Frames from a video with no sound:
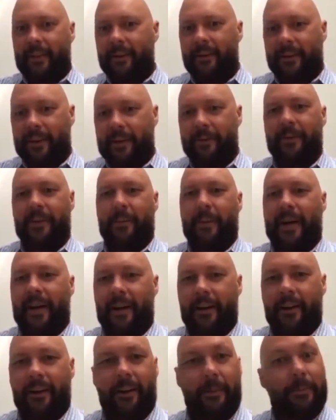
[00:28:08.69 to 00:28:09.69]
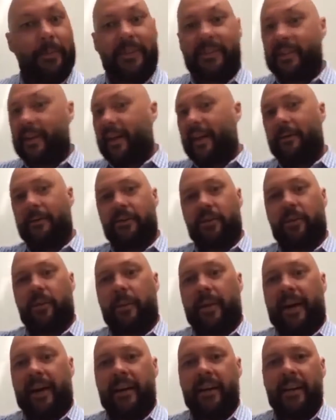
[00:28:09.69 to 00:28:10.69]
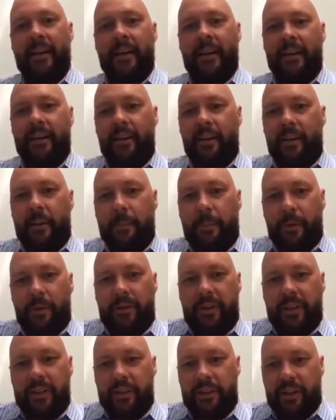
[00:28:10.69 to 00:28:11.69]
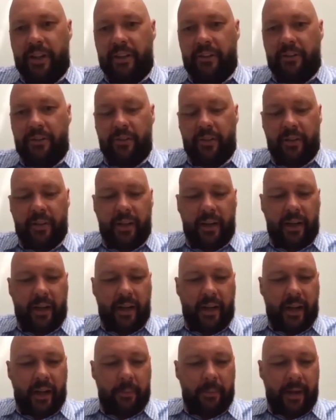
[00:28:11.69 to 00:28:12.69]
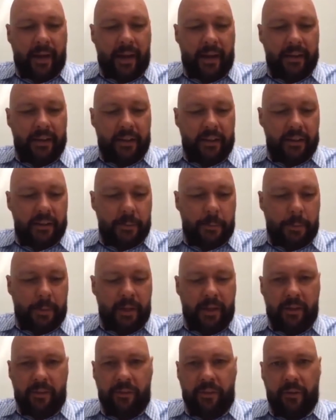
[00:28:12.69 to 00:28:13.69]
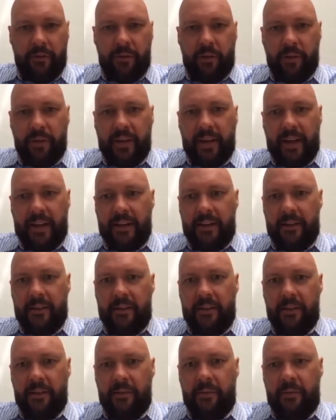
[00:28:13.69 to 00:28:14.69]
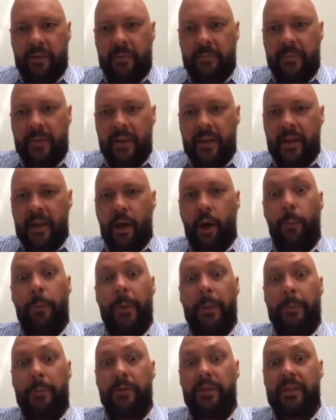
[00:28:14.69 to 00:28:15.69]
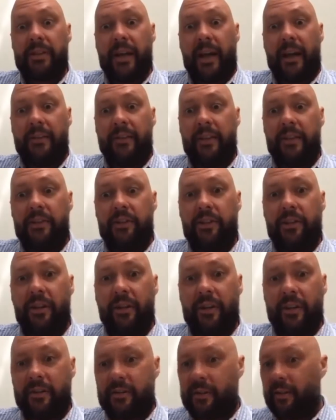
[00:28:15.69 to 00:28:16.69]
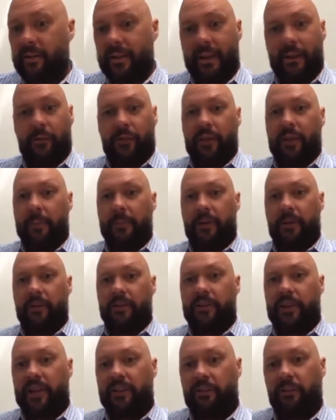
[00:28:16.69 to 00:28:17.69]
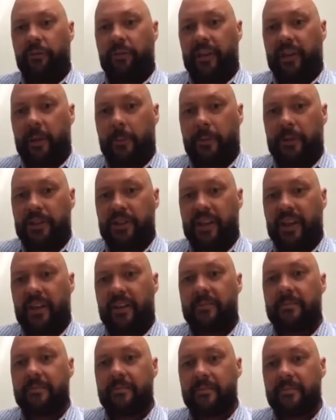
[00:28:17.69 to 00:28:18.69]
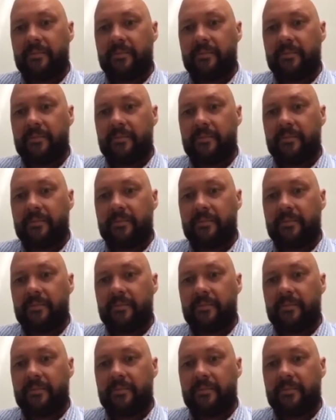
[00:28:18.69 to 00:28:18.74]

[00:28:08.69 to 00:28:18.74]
I know I go on about it a lot, but today it was all about the book that Jason and his peers have created to help people start this journey. So thanks for coming along, Jason. Really appreciate it.